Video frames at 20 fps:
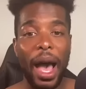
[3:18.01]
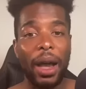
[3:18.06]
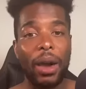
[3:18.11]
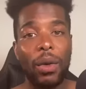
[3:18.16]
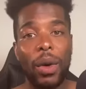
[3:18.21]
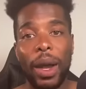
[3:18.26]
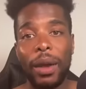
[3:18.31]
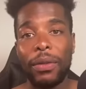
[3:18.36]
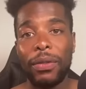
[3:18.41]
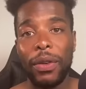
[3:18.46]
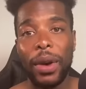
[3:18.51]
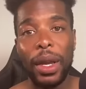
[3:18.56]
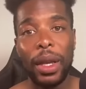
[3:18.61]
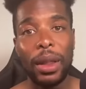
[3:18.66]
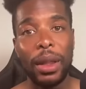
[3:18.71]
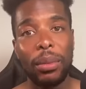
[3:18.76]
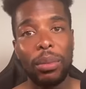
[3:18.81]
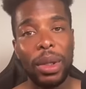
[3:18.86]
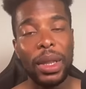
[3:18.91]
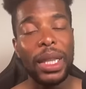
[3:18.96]
I quite
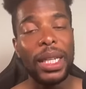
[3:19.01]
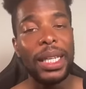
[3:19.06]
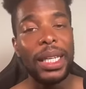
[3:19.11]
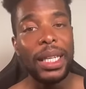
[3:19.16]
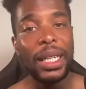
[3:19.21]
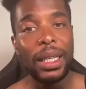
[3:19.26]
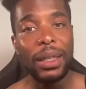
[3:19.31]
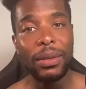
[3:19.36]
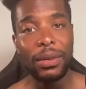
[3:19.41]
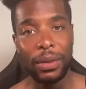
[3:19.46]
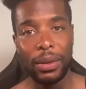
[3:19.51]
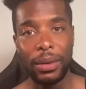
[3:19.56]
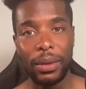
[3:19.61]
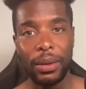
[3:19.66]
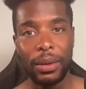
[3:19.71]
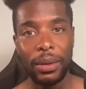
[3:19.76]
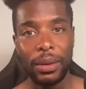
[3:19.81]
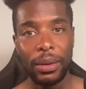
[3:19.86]
frankly believe